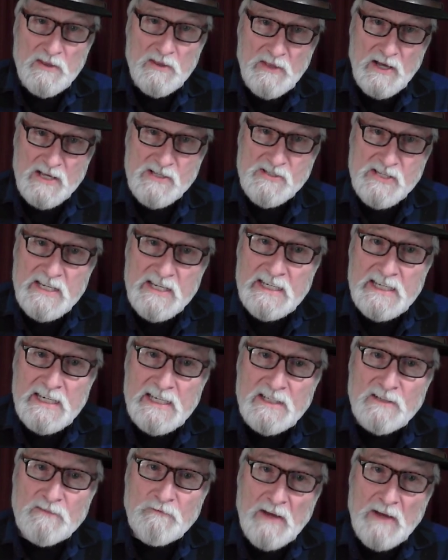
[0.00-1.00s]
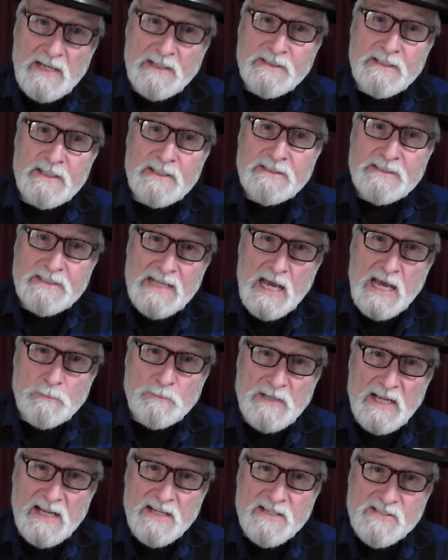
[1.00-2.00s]
Thus he invented
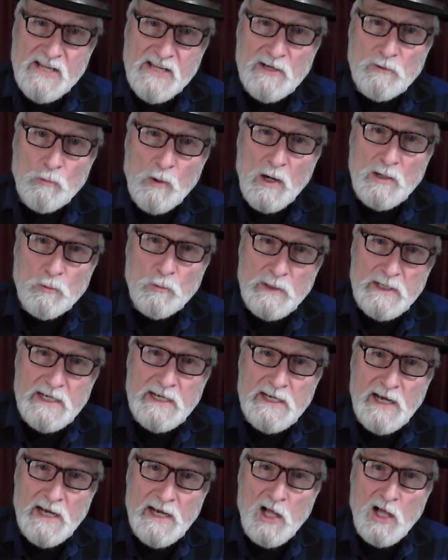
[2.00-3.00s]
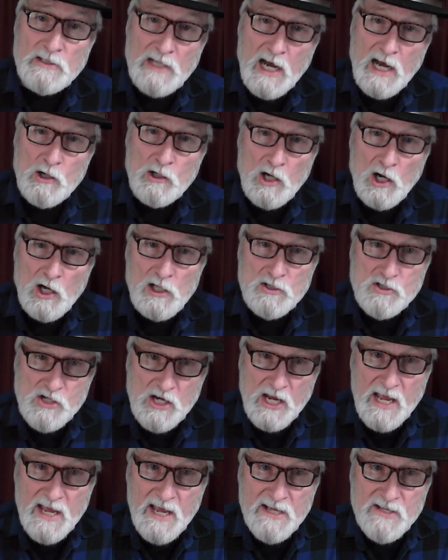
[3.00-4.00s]
tap dance and what we all now call
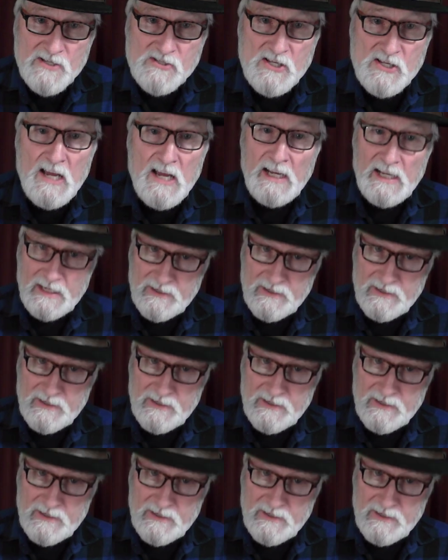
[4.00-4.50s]
jazz.